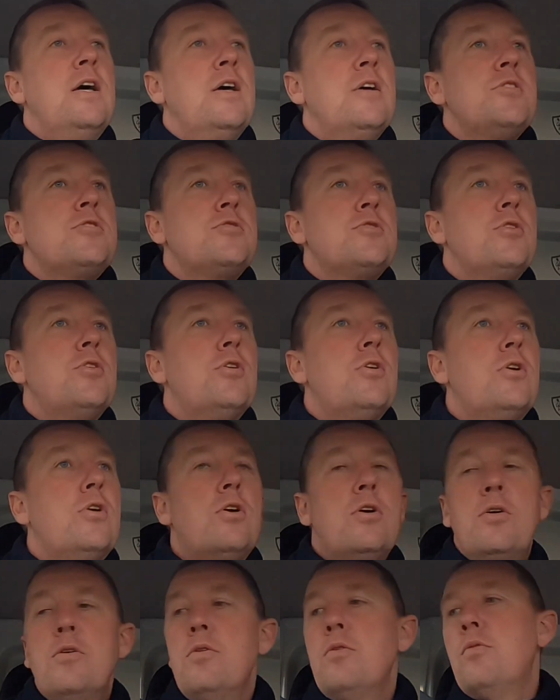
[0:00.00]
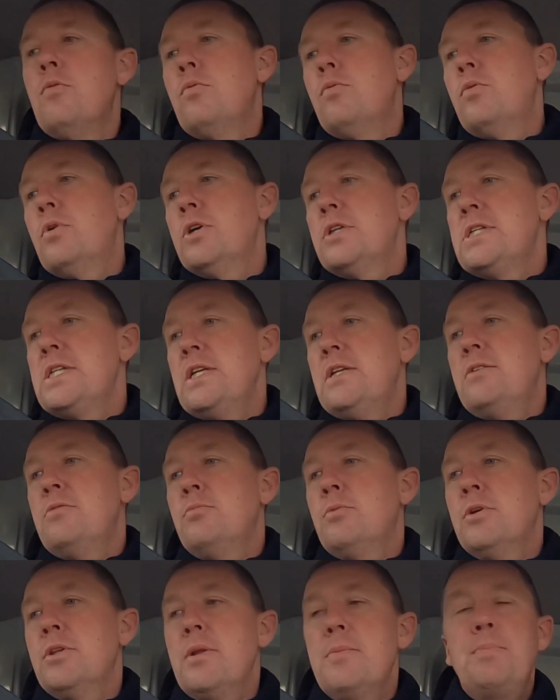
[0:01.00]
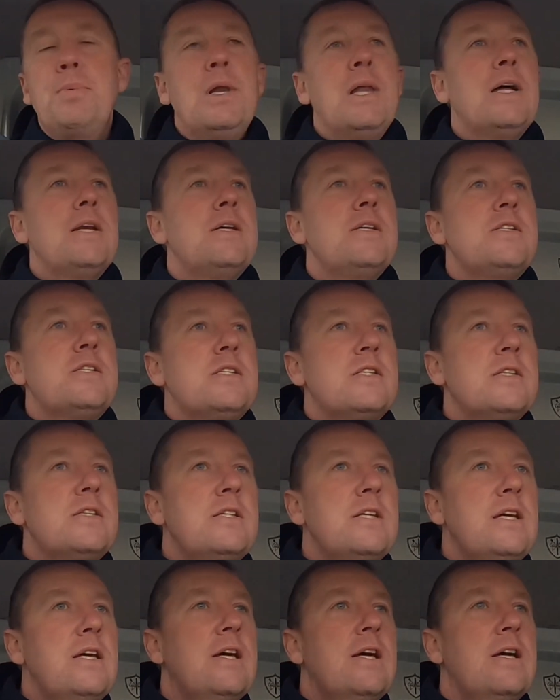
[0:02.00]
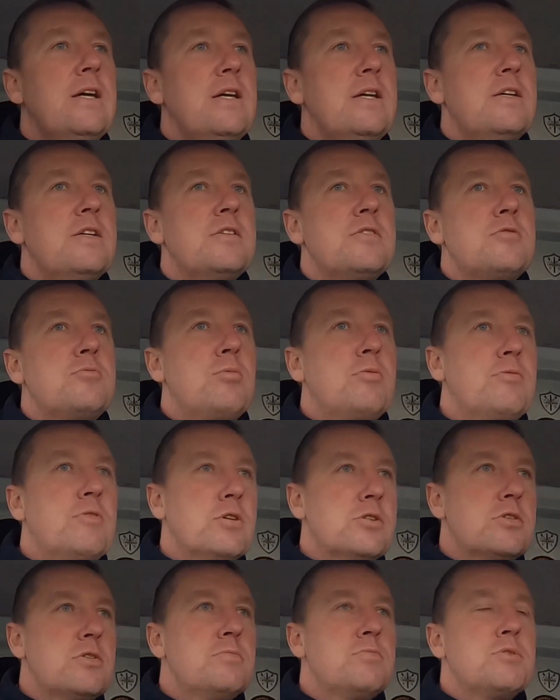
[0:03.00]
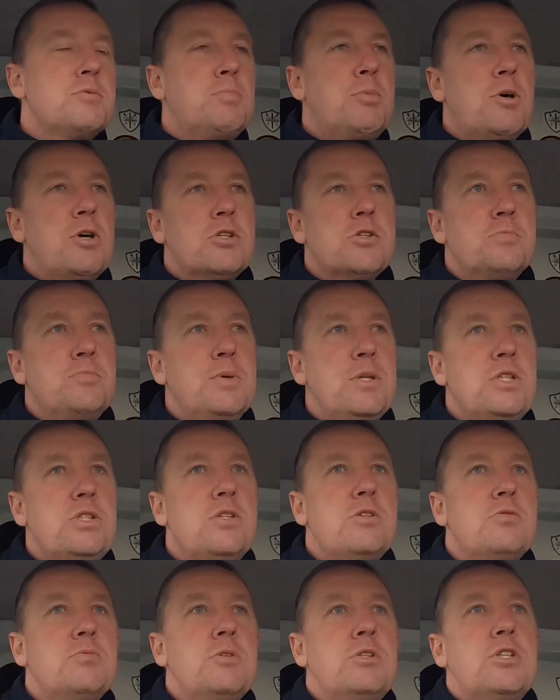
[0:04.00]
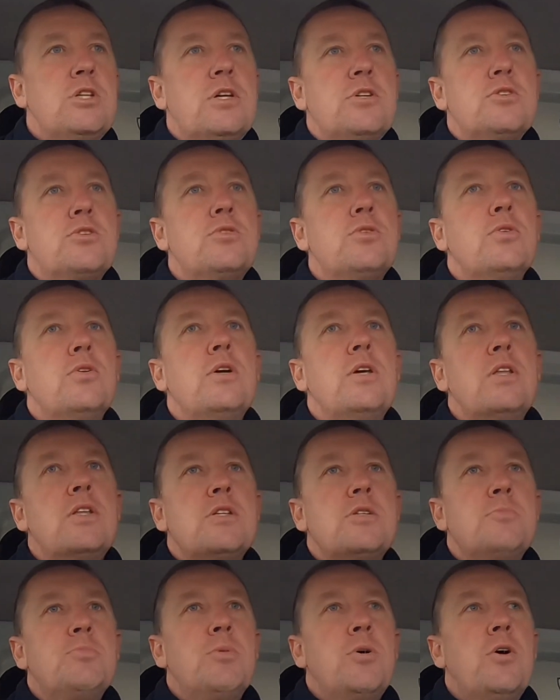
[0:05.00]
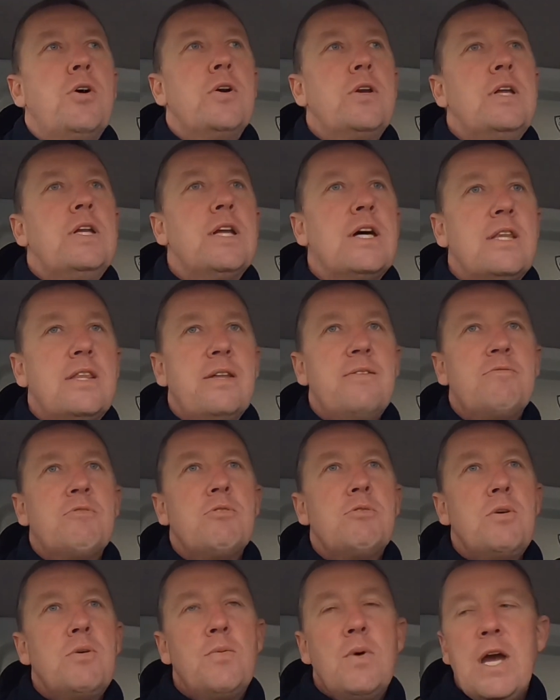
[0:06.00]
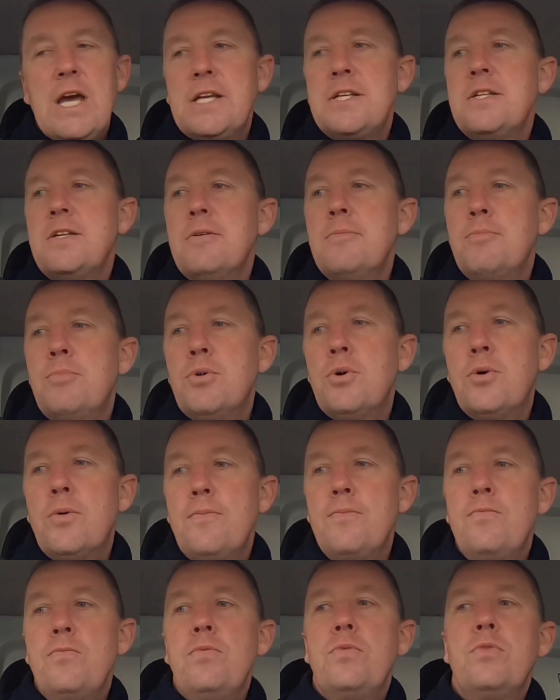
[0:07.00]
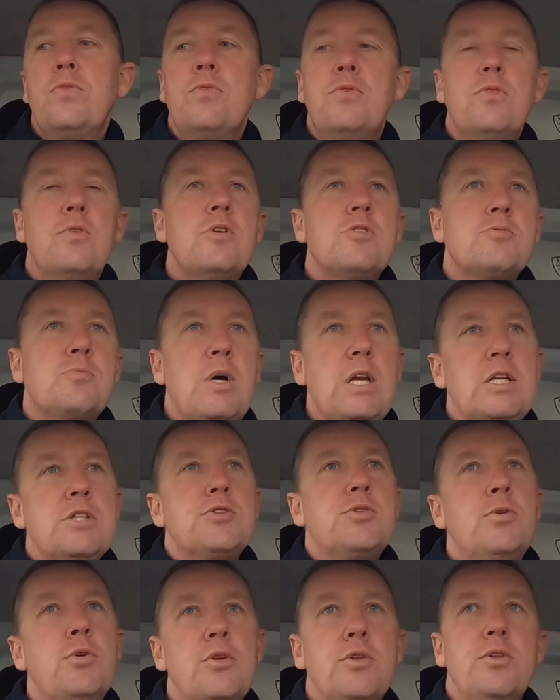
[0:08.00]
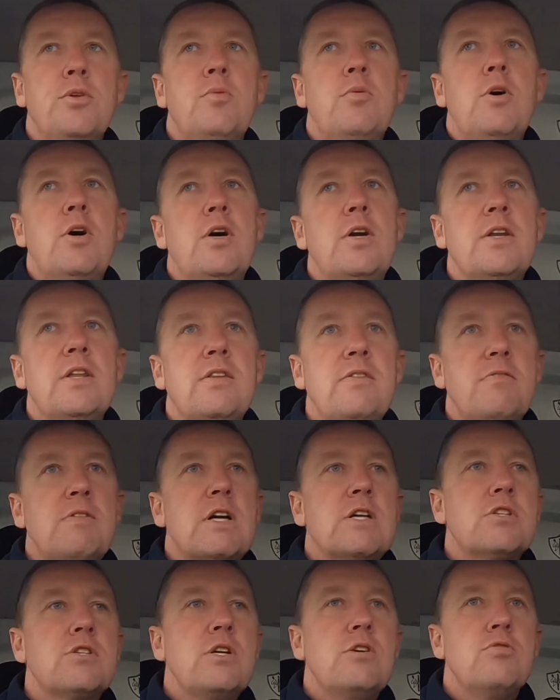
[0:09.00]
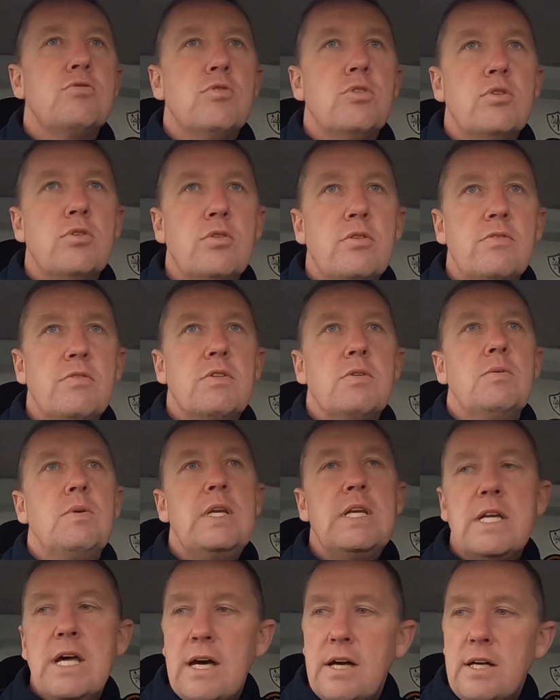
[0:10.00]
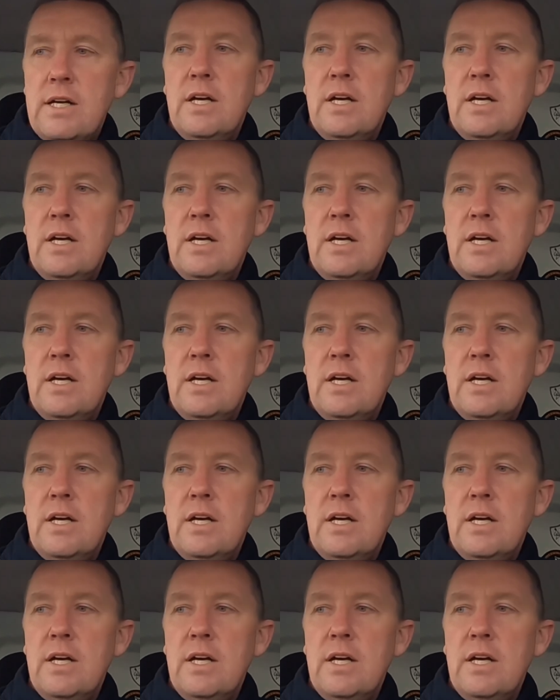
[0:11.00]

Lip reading: so what the plan is today is we've got some sports pitches which I'll show you this morning, and they're very wet, but as well as holding the water, they've actually grown over the winter.